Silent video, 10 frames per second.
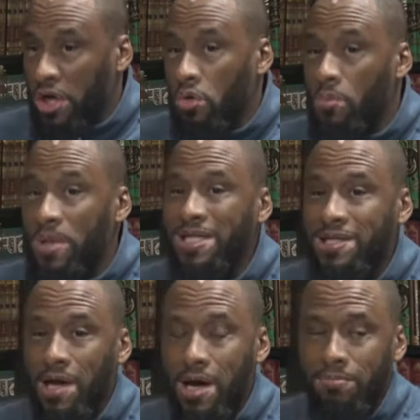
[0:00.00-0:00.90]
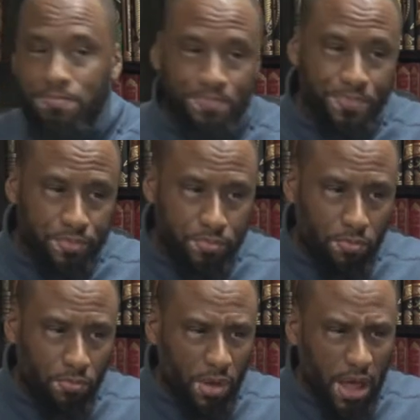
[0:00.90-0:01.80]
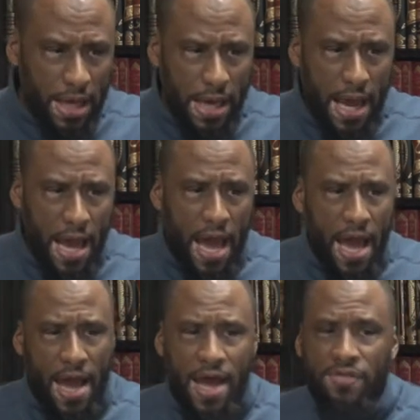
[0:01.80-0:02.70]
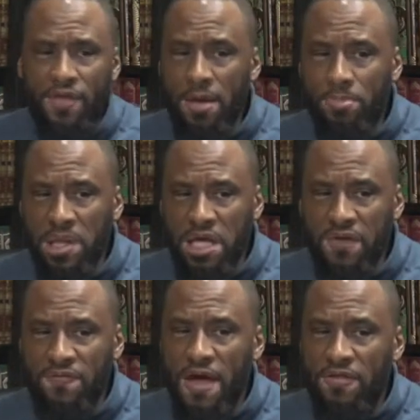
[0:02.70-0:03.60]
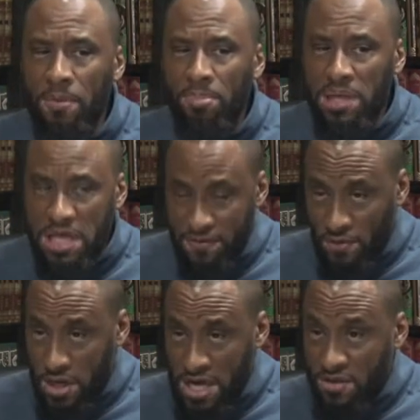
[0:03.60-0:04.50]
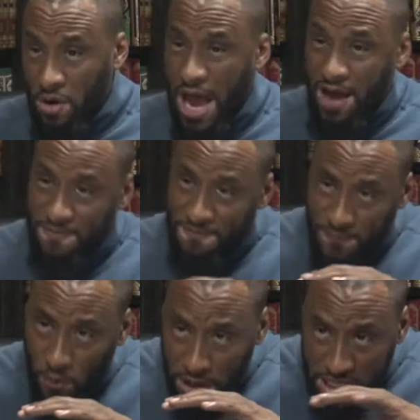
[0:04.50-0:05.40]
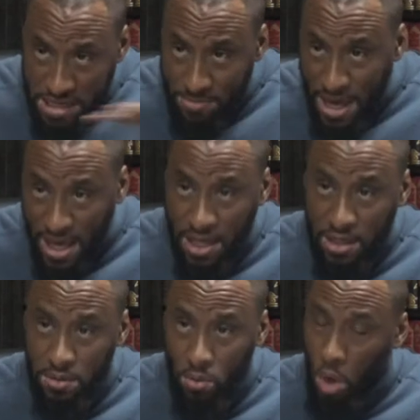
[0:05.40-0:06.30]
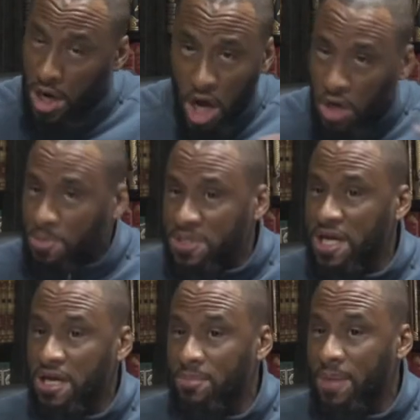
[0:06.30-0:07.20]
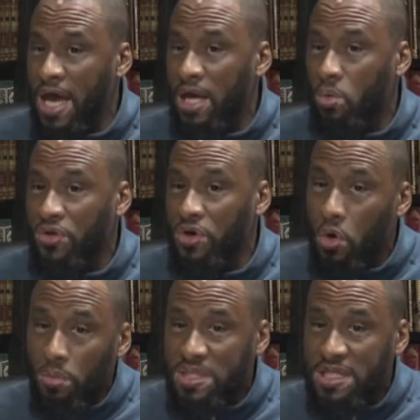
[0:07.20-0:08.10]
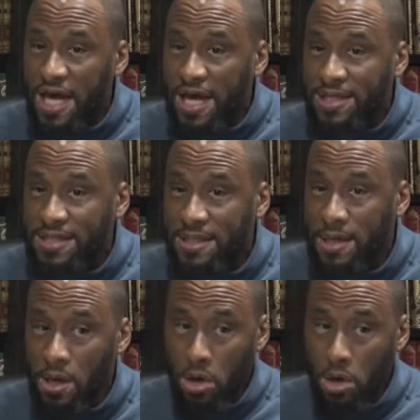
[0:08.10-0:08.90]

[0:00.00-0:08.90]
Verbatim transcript: group in Islam. And they believed that the believer either had full Iman, one hundred percent Iman with no mistakes,